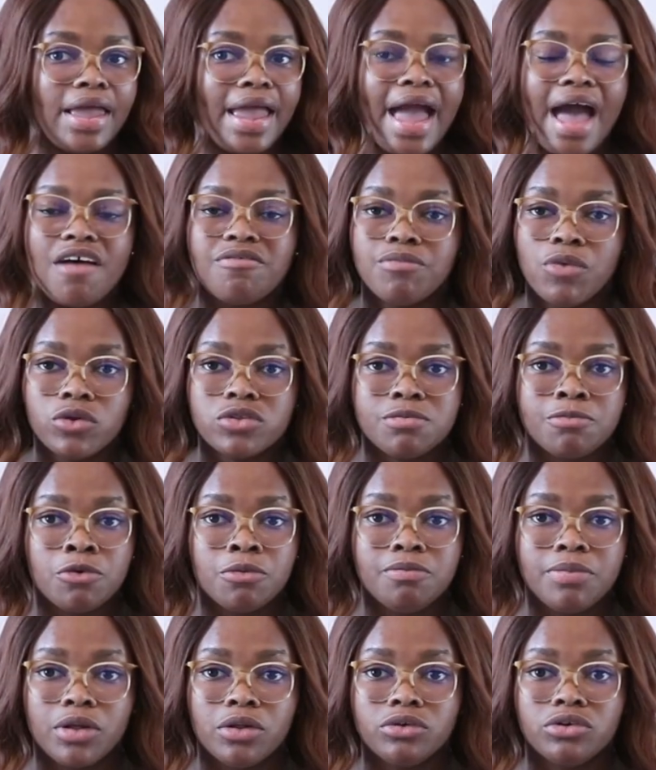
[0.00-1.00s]
they have multiple
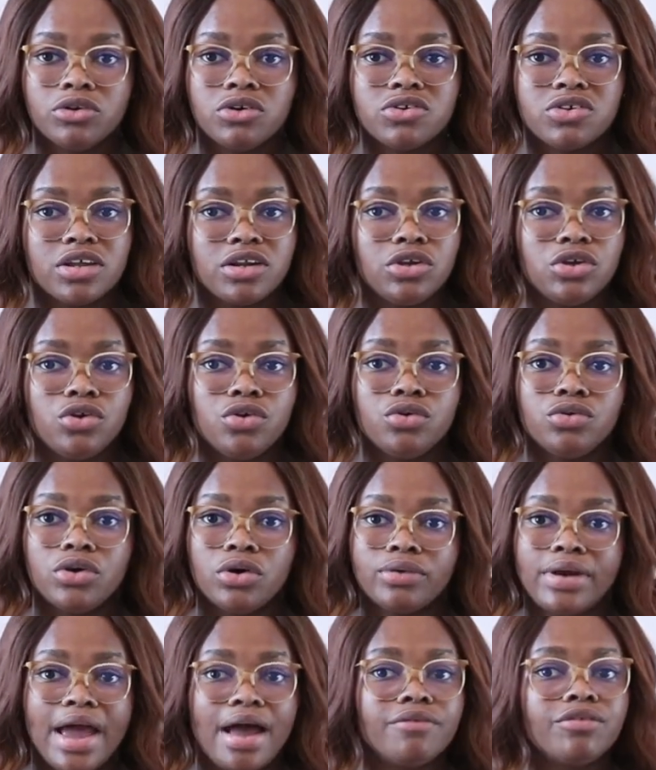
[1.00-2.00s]
builders and you
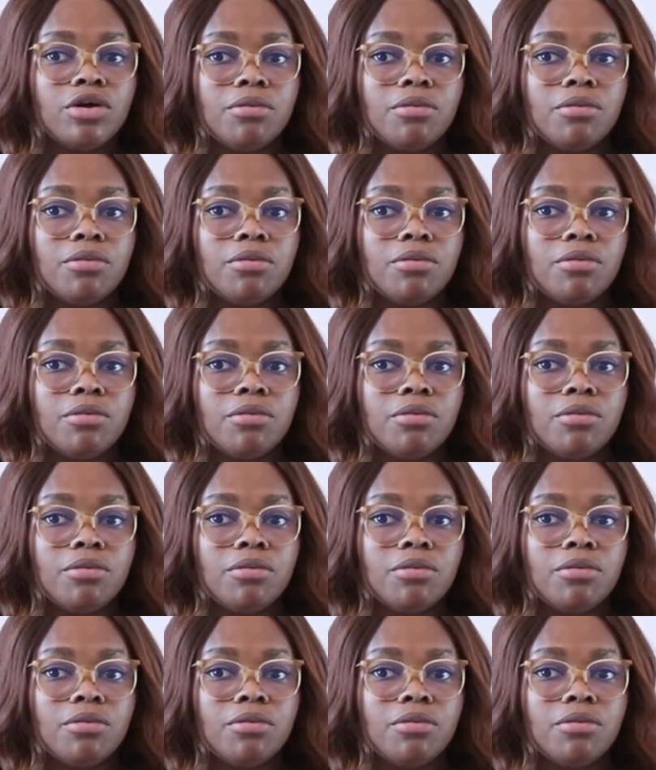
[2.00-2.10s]
don't have